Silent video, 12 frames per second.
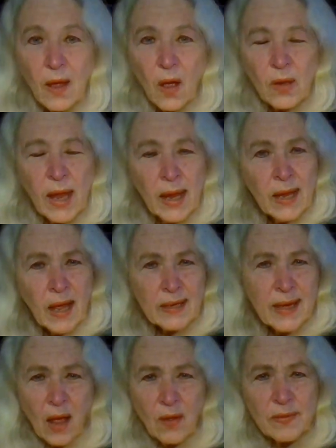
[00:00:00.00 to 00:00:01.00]
Okay,
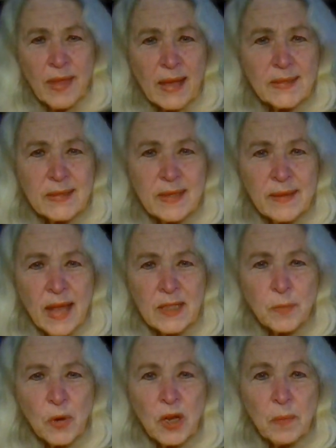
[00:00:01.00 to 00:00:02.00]
now
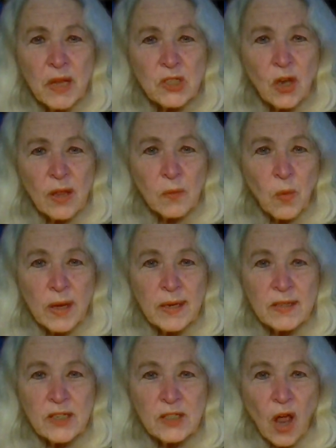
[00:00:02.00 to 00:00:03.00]
that's pretty much all I
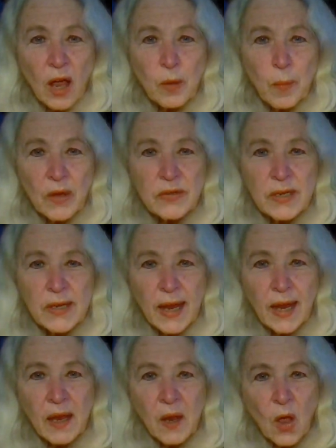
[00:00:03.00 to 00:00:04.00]
wanted to talk about
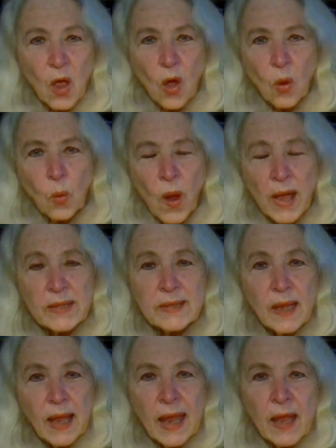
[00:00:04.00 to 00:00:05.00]
today, was
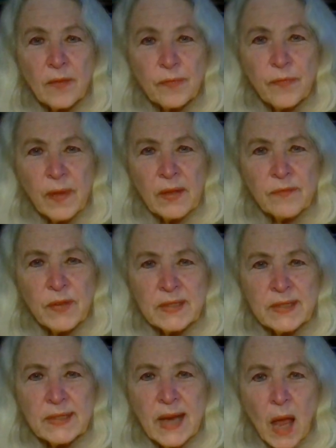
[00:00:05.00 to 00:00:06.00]
if it
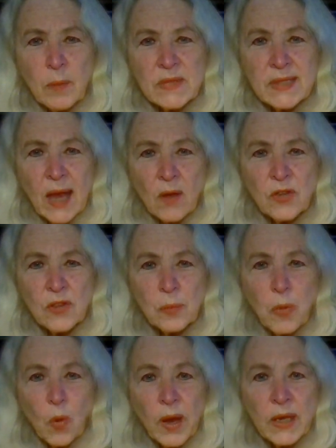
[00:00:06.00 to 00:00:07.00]
comes down to the
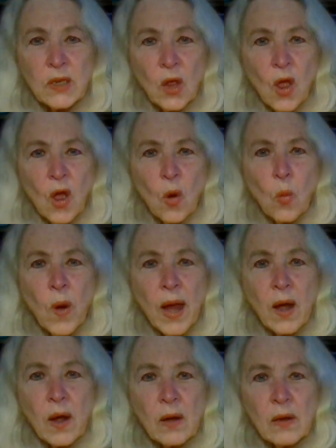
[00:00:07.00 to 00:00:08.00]
point
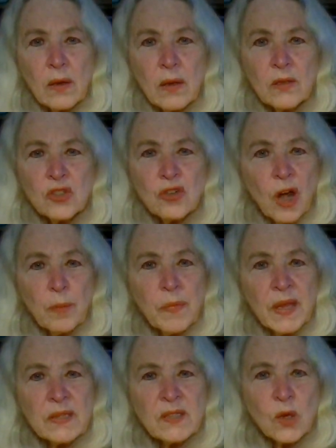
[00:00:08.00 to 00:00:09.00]
where
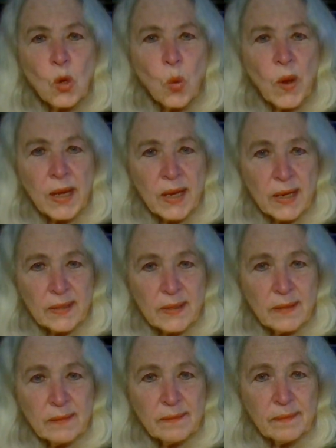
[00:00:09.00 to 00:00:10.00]
Trump is acquitted,
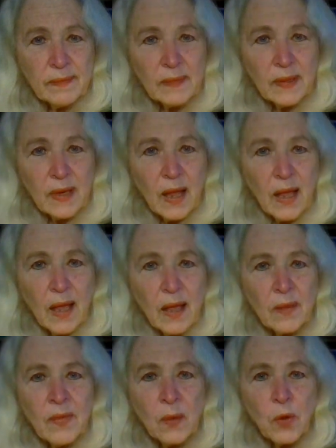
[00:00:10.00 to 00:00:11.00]

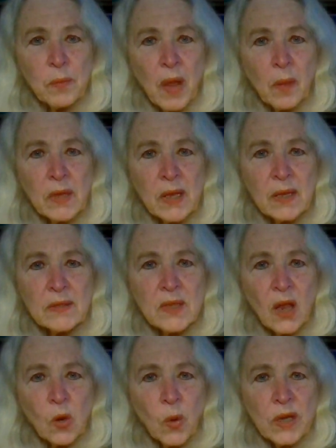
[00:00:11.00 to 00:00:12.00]
the Republicans
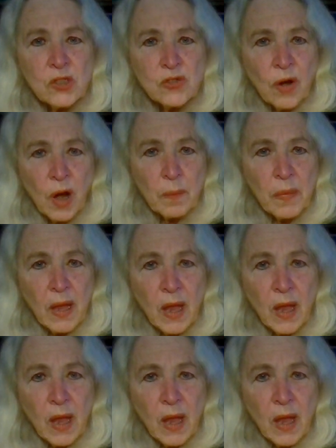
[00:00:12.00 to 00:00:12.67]
acquit Trump,